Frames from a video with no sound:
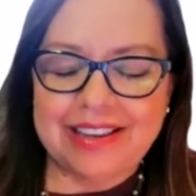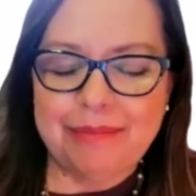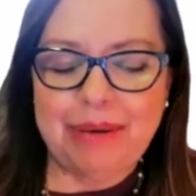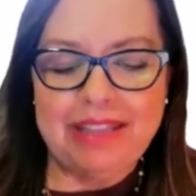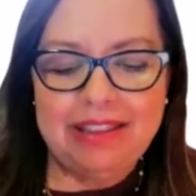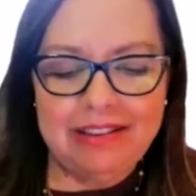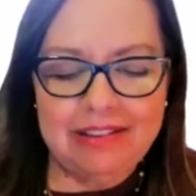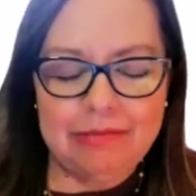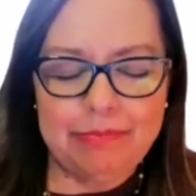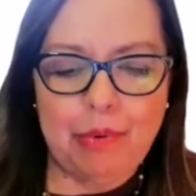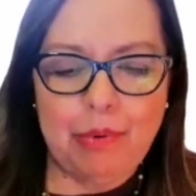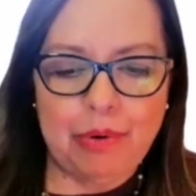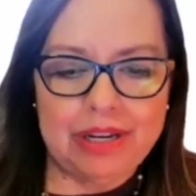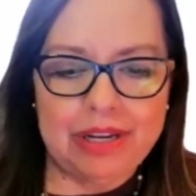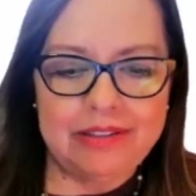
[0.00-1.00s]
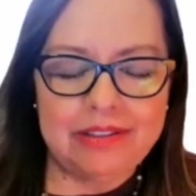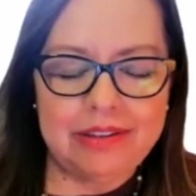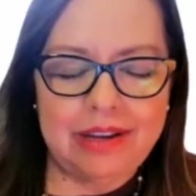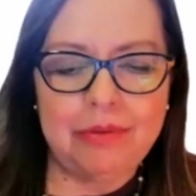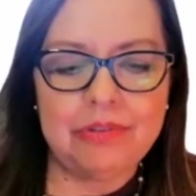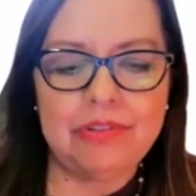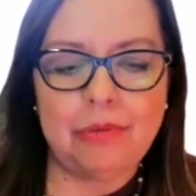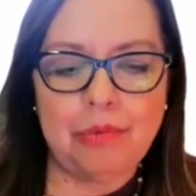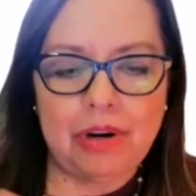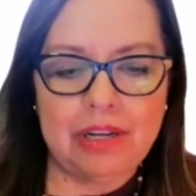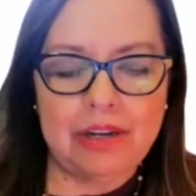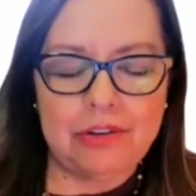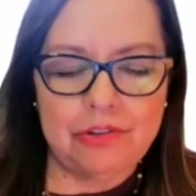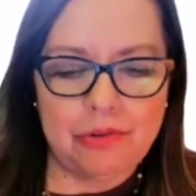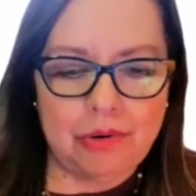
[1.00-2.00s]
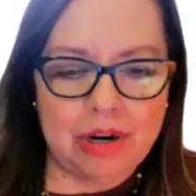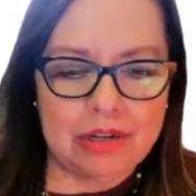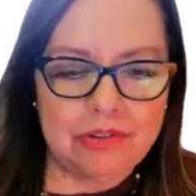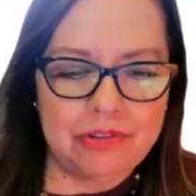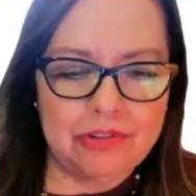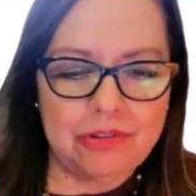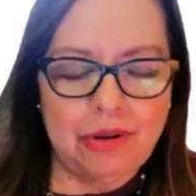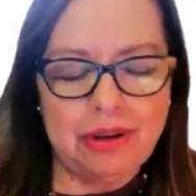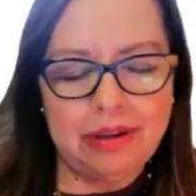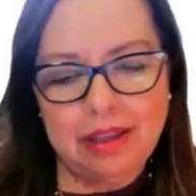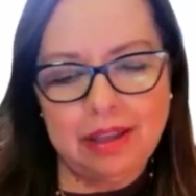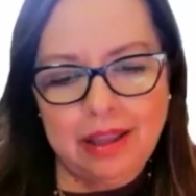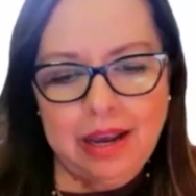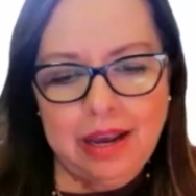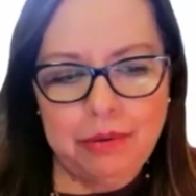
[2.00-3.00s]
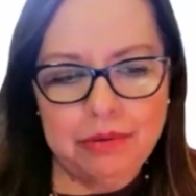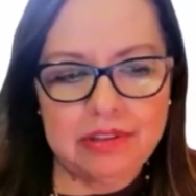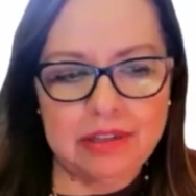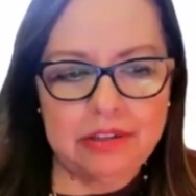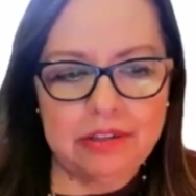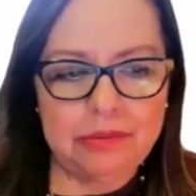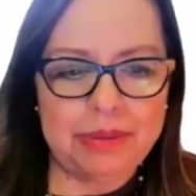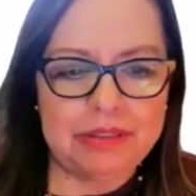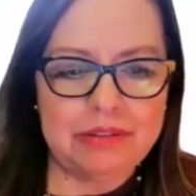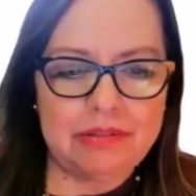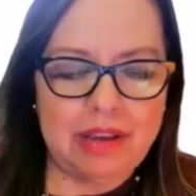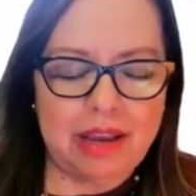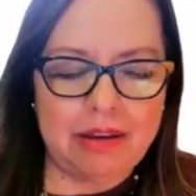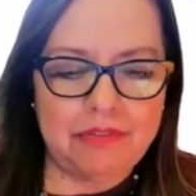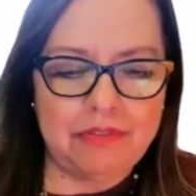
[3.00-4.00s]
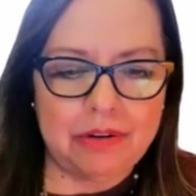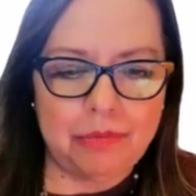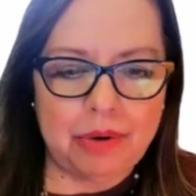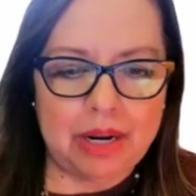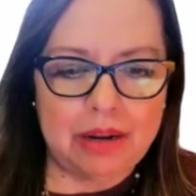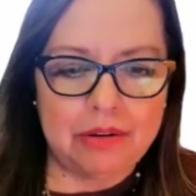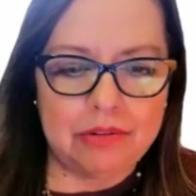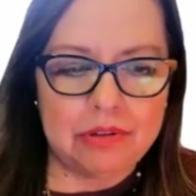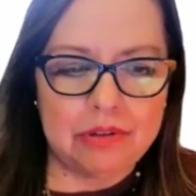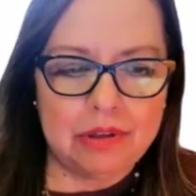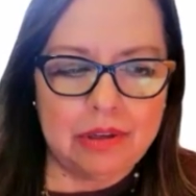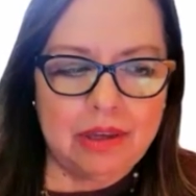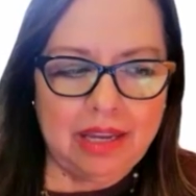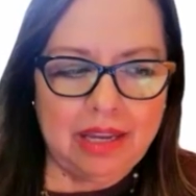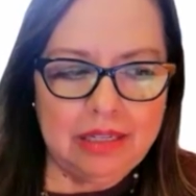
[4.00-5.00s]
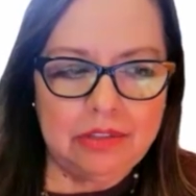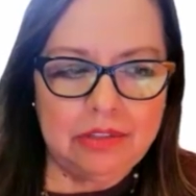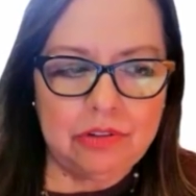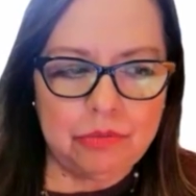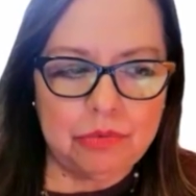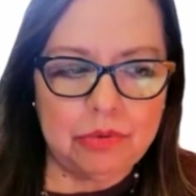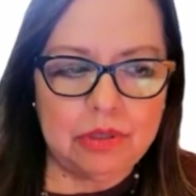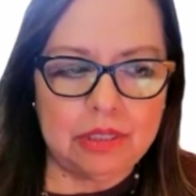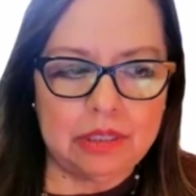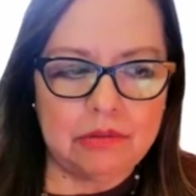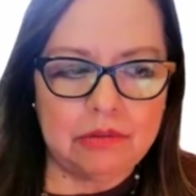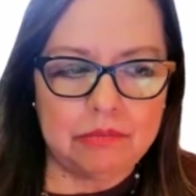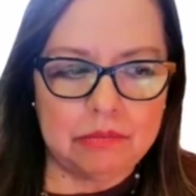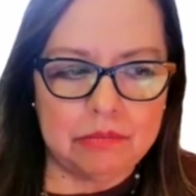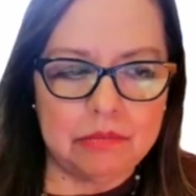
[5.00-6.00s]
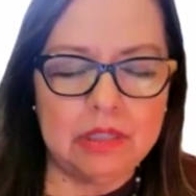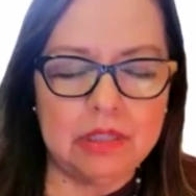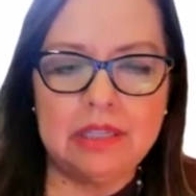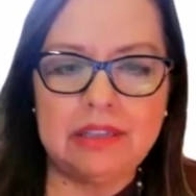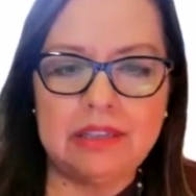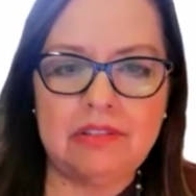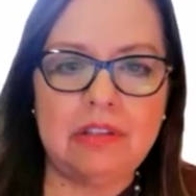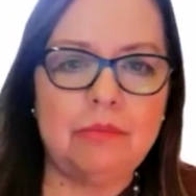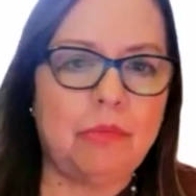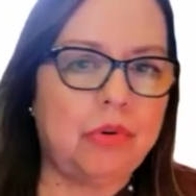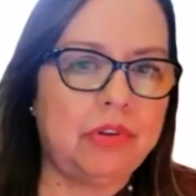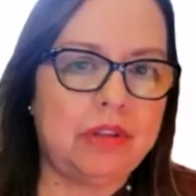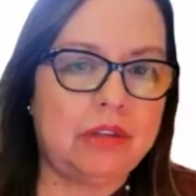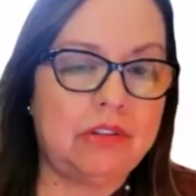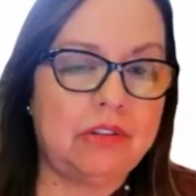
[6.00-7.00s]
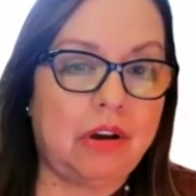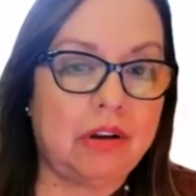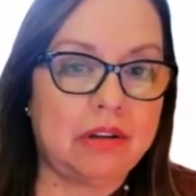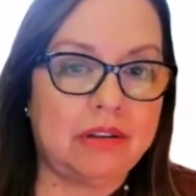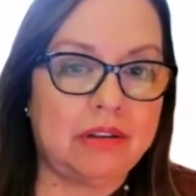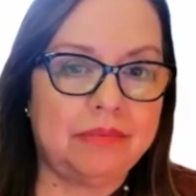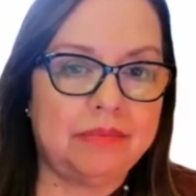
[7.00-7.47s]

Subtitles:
By this point, I was already a director, so I was a little bit savvy around, I need to really listen more than talk.